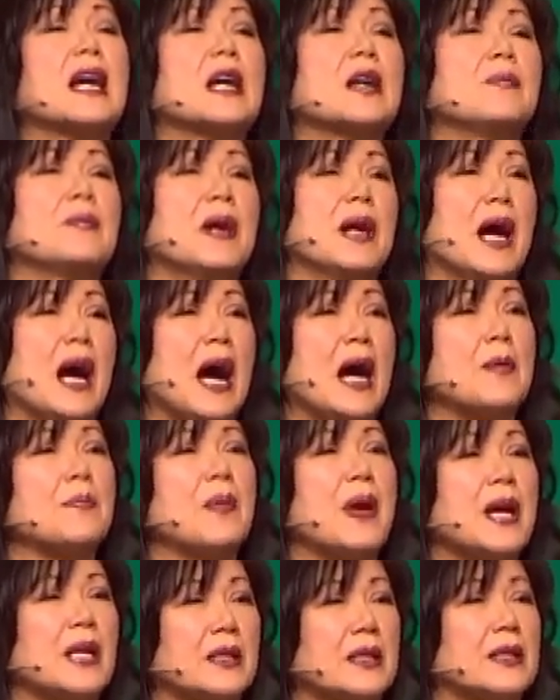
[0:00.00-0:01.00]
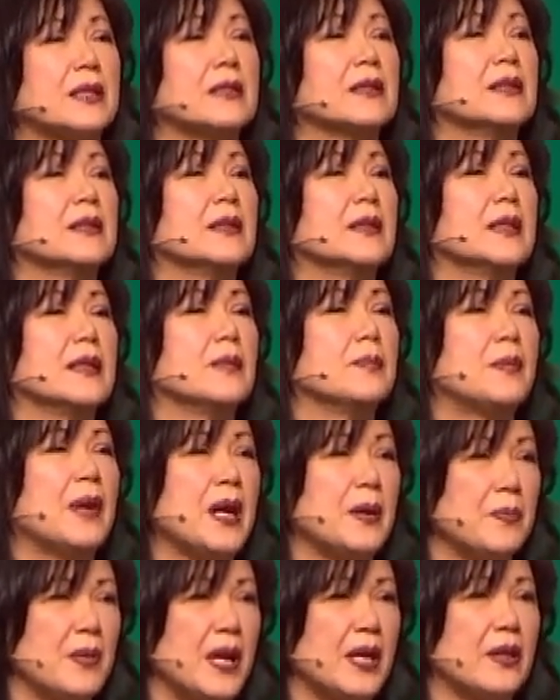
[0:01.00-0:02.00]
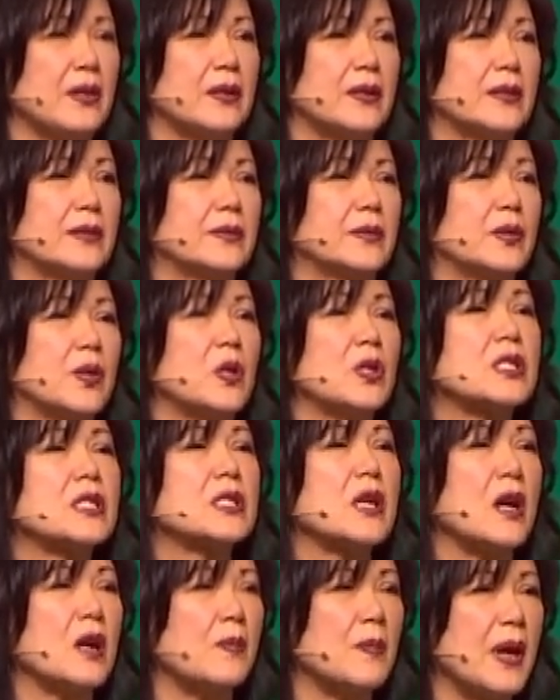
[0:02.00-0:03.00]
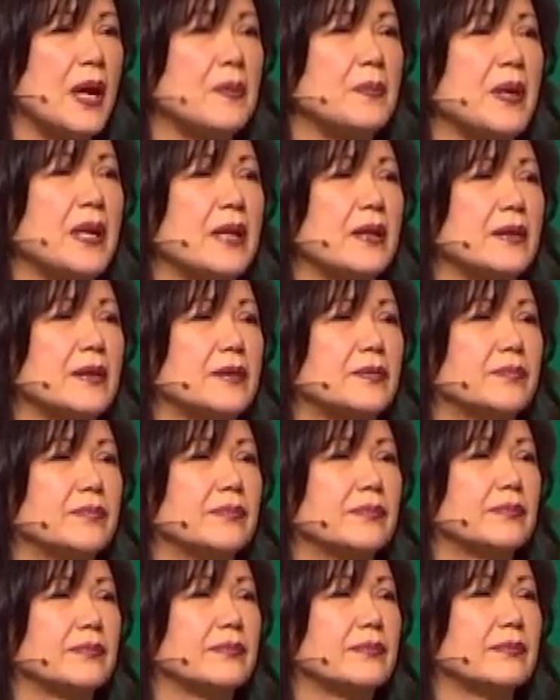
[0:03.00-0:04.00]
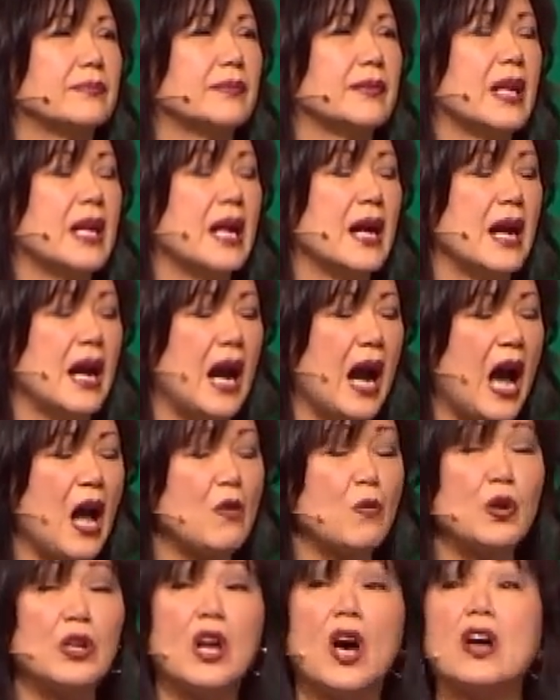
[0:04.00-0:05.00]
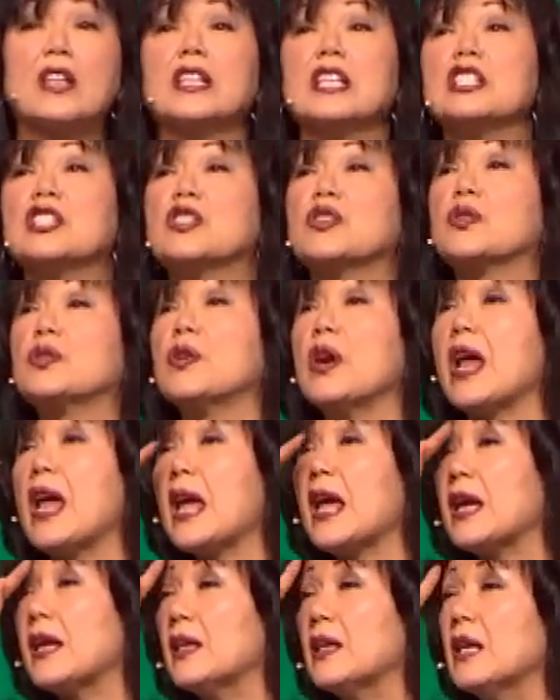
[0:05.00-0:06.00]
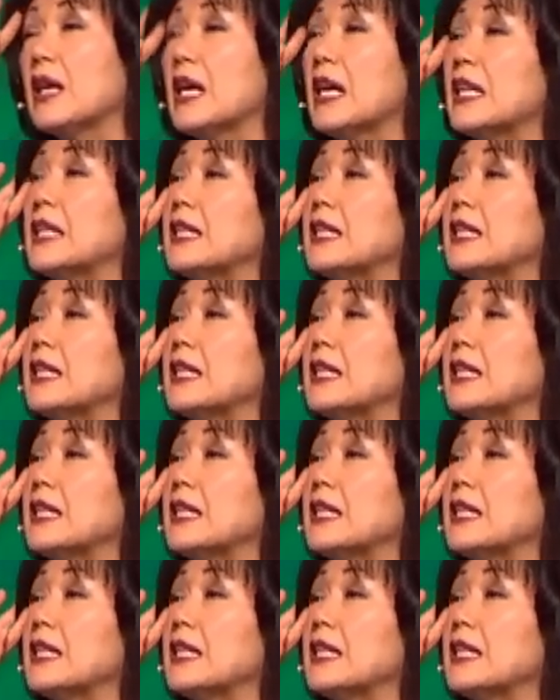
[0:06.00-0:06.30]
time I met my mother or saw my mother. I went on this train